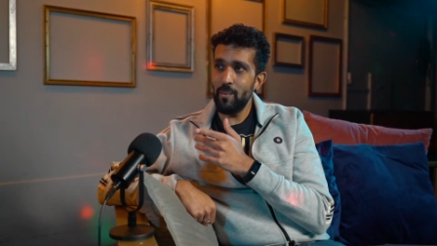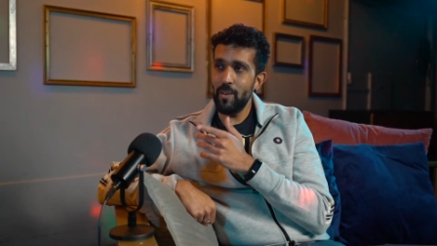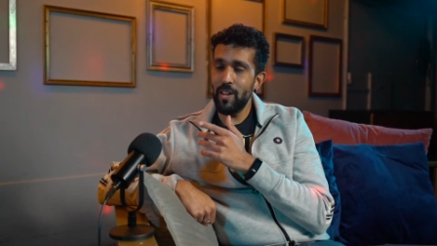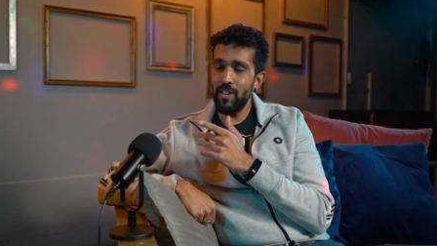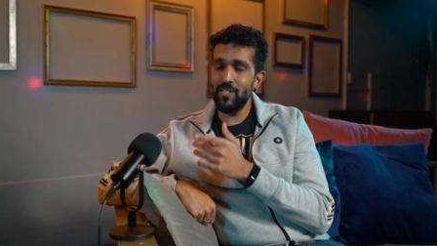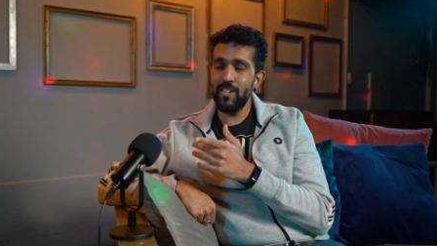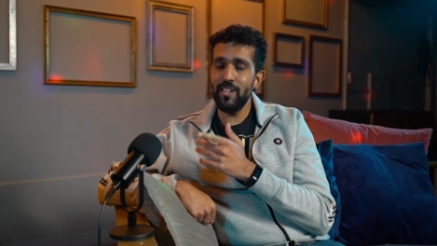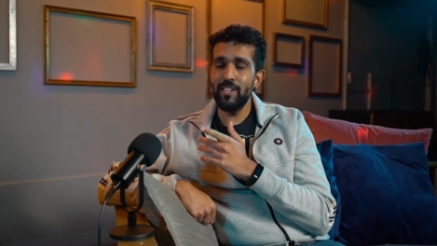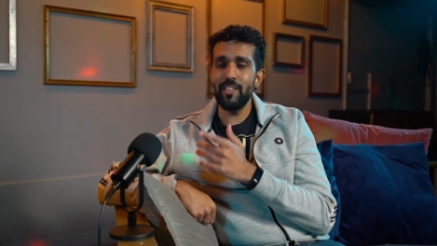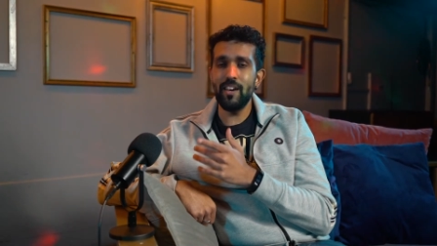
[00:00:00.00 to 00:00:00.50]
When I
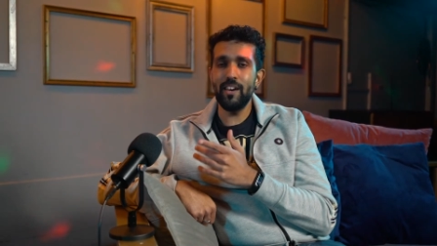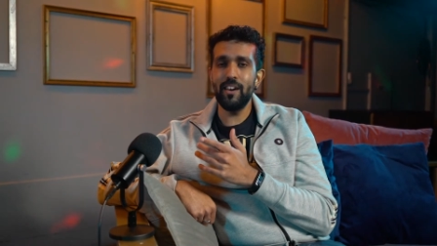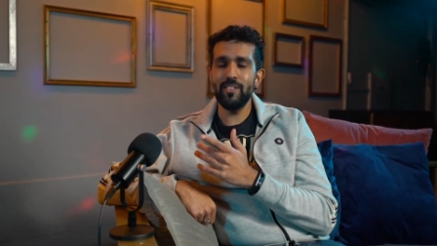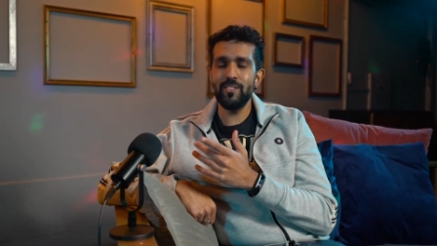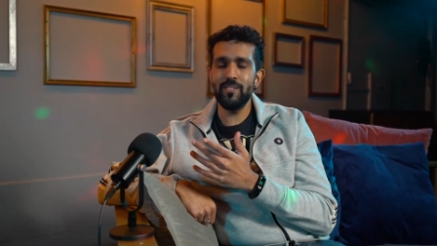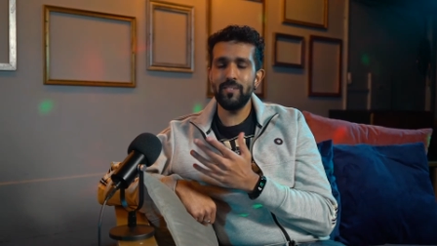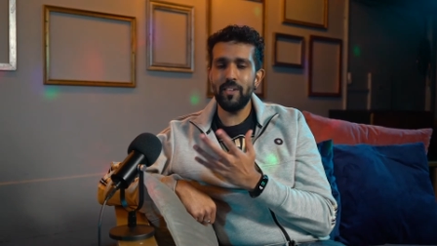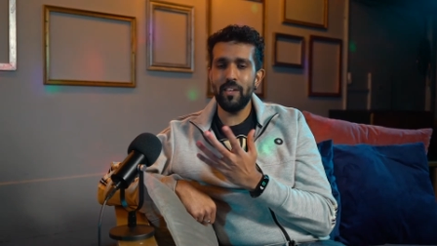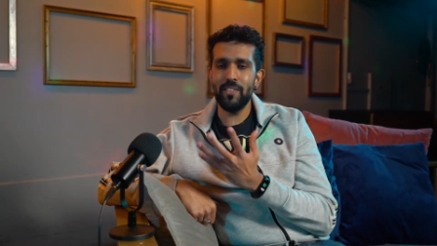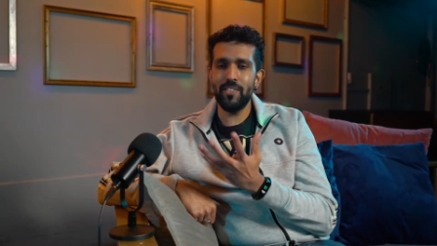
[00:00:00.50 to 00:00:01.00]
see that,
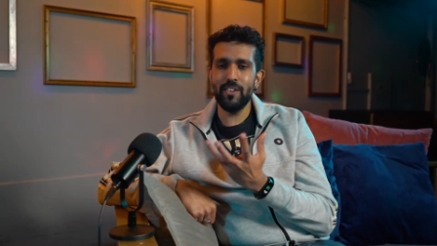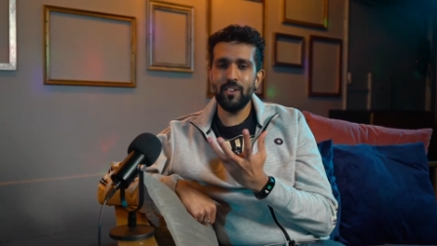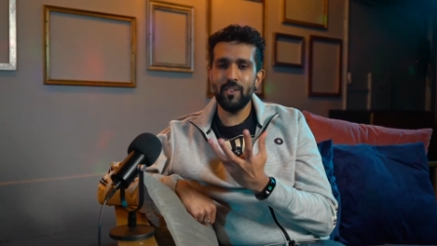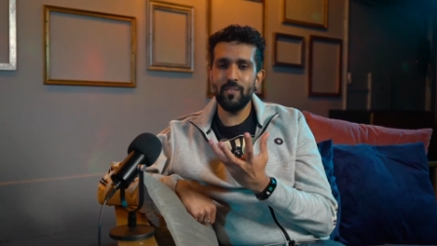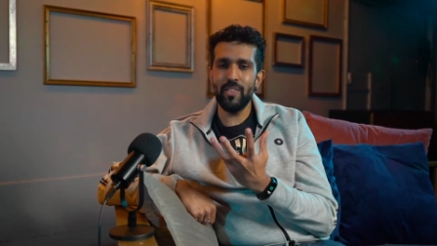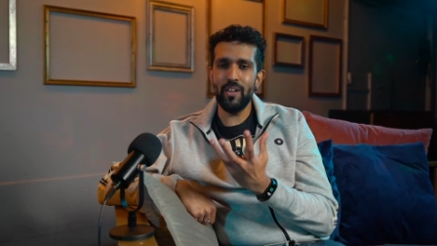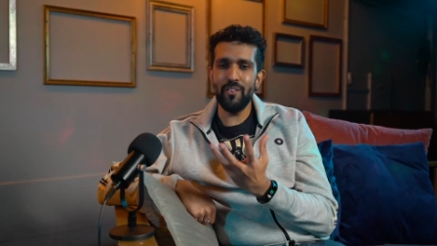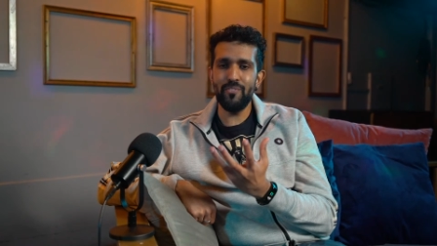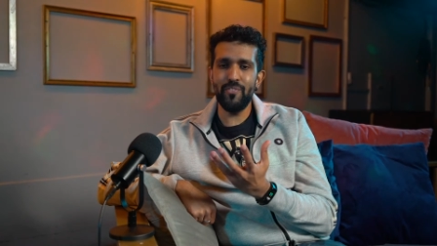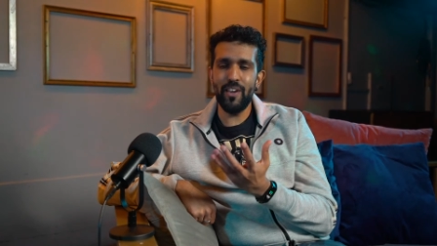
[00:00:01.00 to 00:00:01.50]
I think
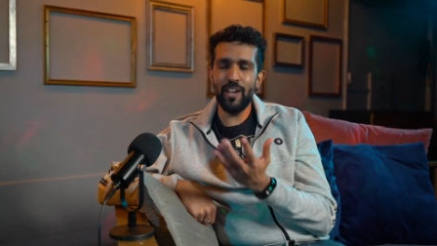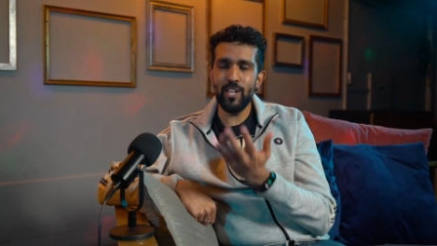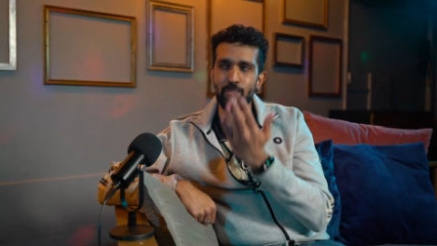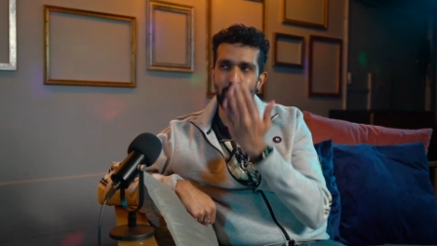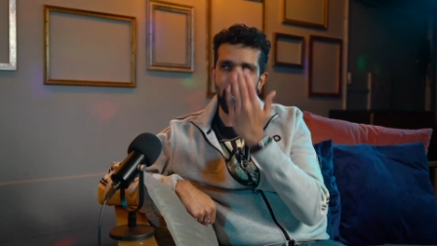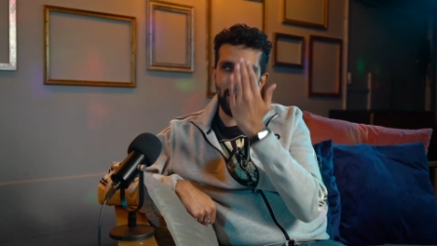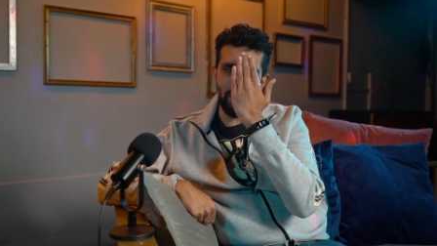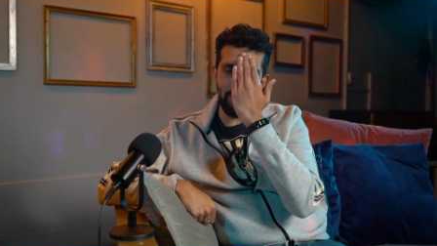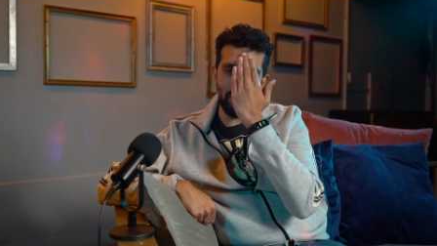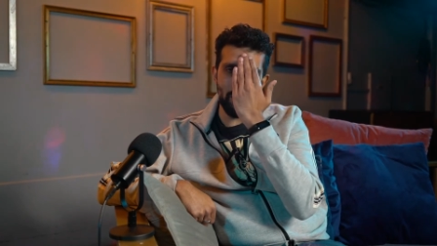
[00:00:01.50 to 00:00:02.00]
of that face
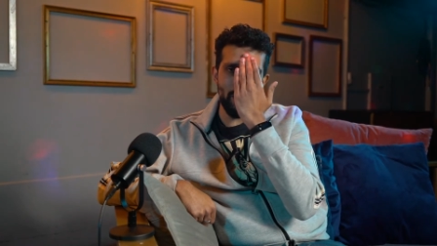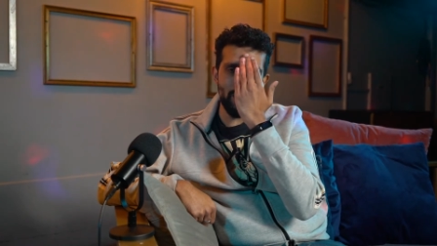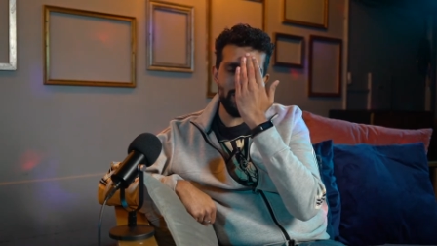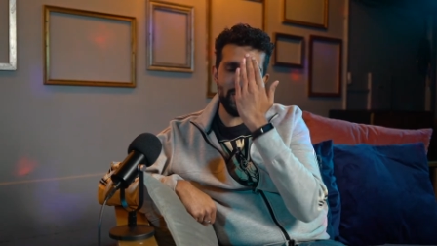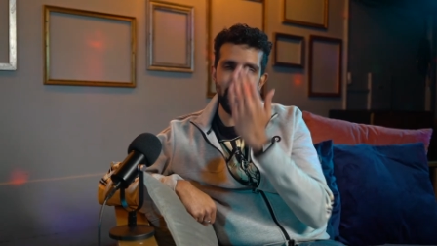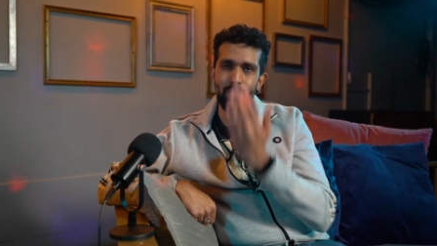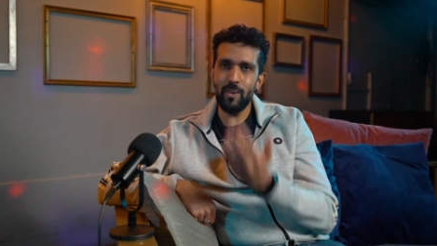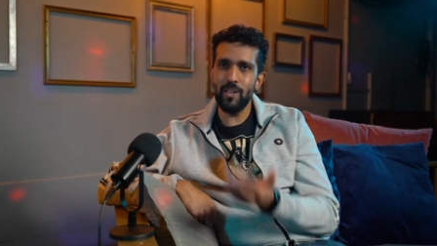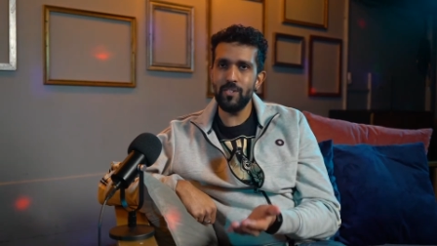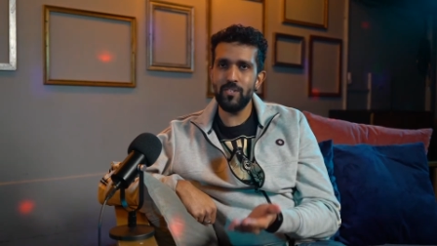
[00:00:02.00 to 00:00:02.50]
palm
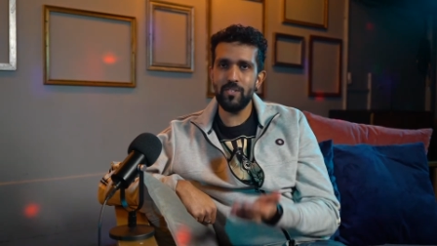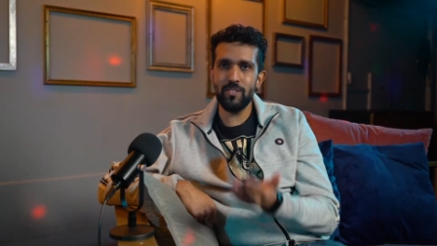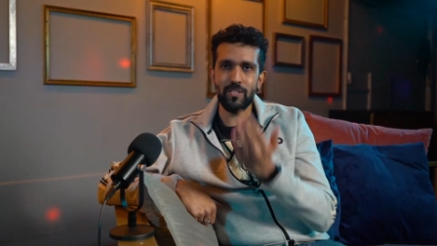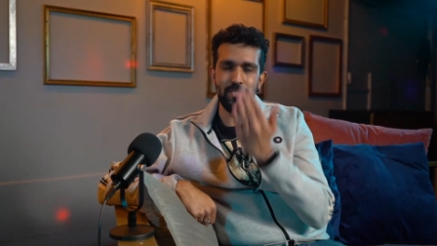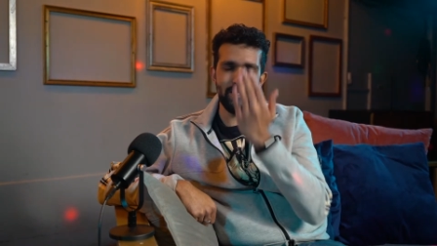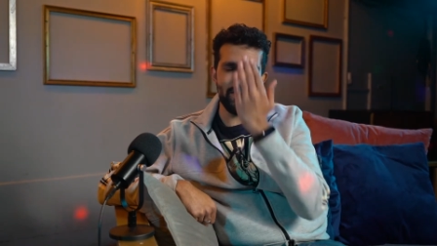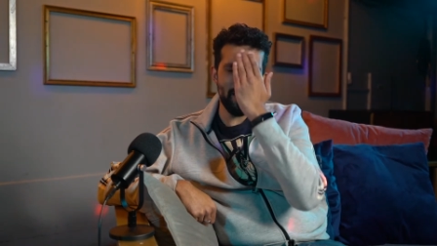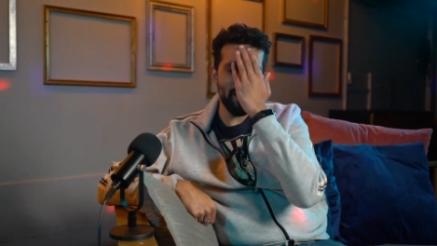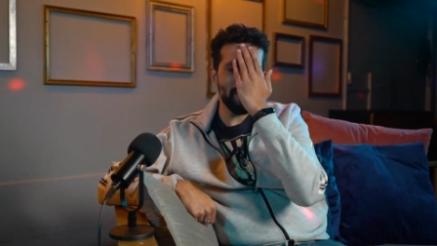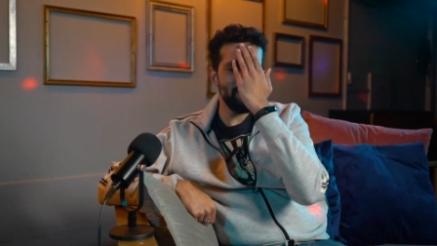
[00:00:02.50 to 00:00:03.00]
emoji where you just
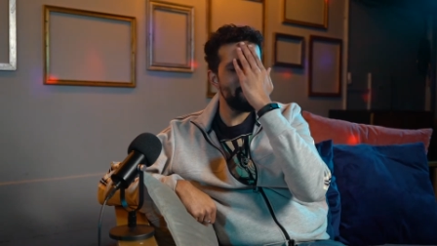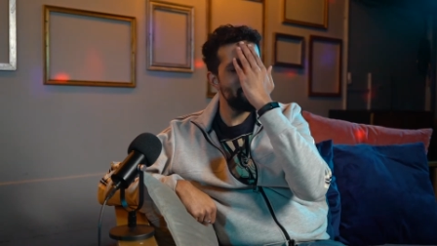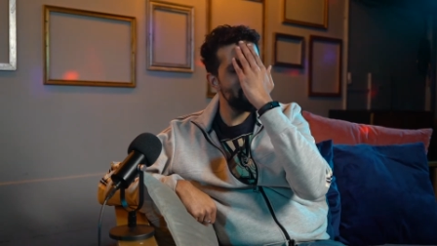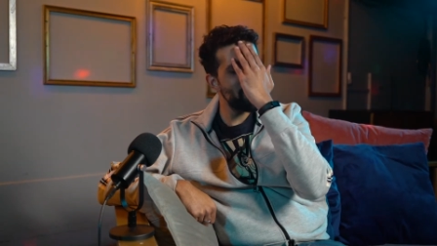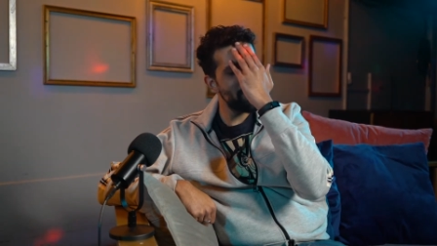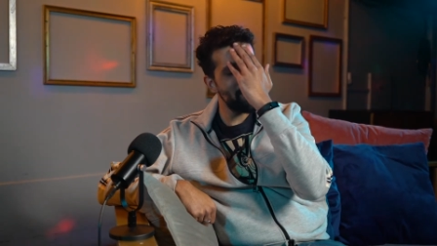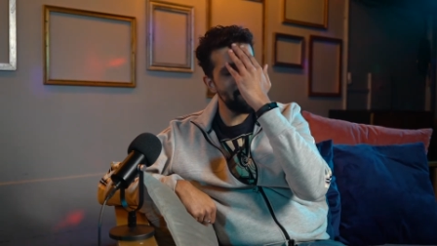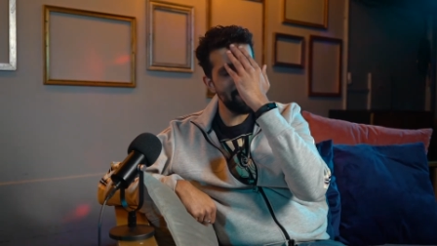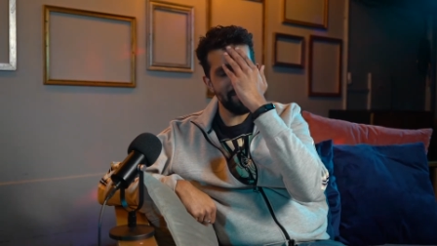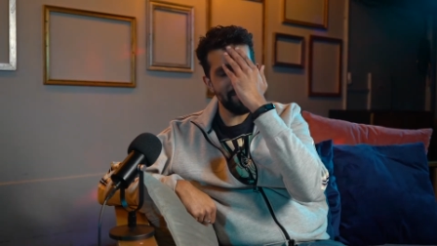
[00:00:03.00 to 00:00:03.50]
you're like, yeah,